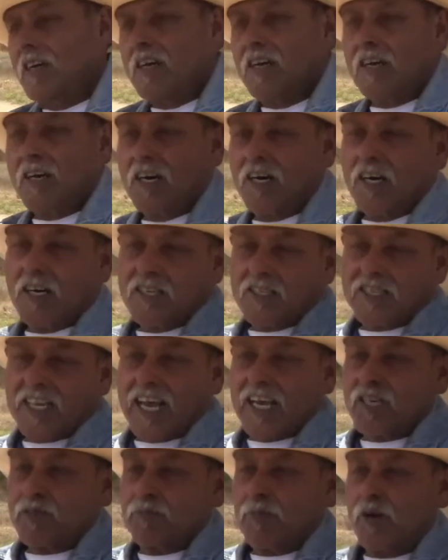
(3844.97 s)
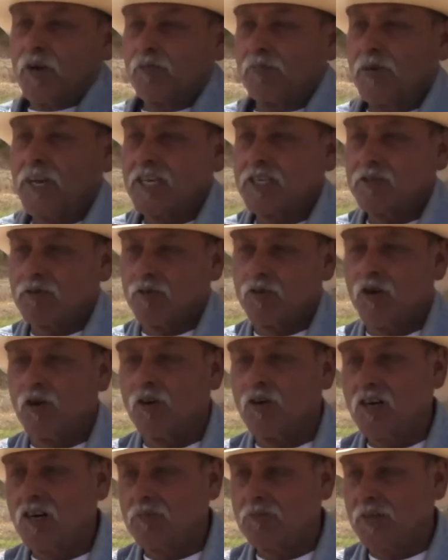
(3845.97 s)
Uh, taxpayer base will
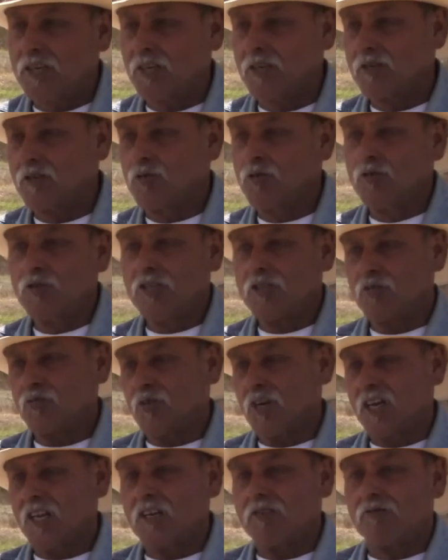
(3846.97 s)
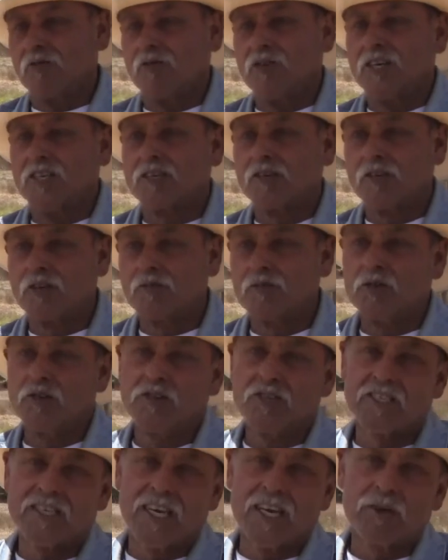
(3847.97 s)
go up because who doesn't want to live around a
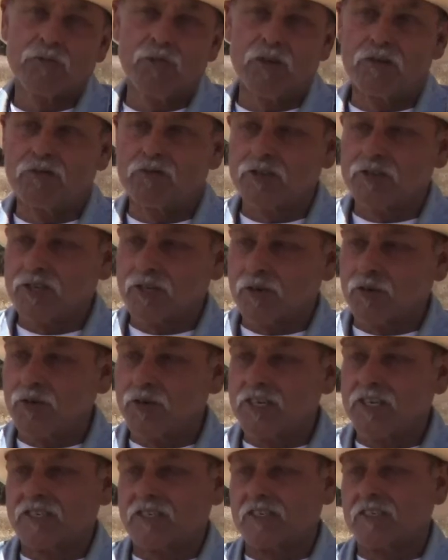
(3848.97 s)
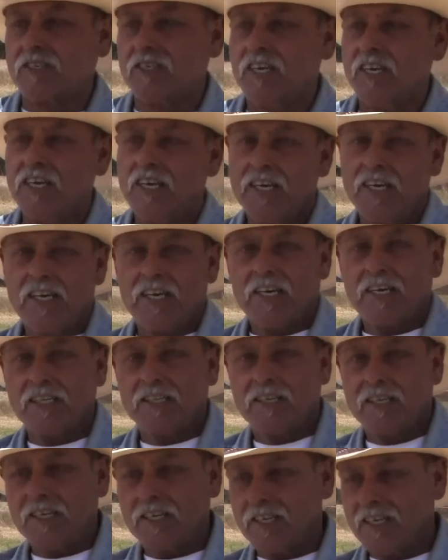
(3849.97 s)
community that's got rivers and creeks and, and,
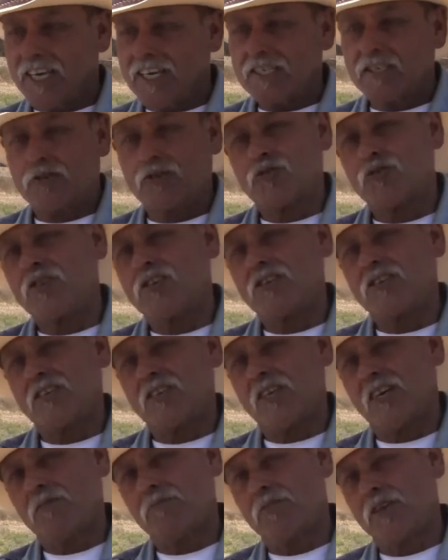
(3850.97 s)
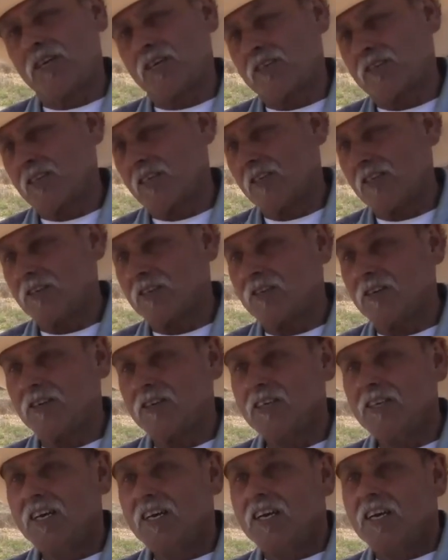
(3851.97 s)
and nice trees and ambiance? And, eh, you
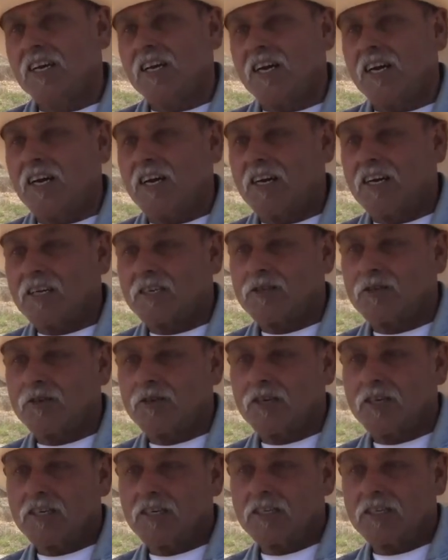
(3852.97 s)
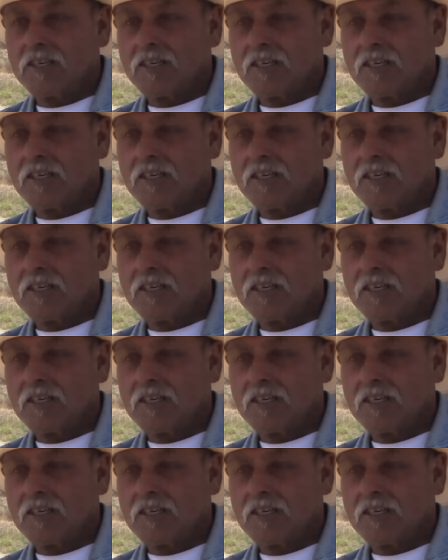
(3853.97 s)
know, uh, so the,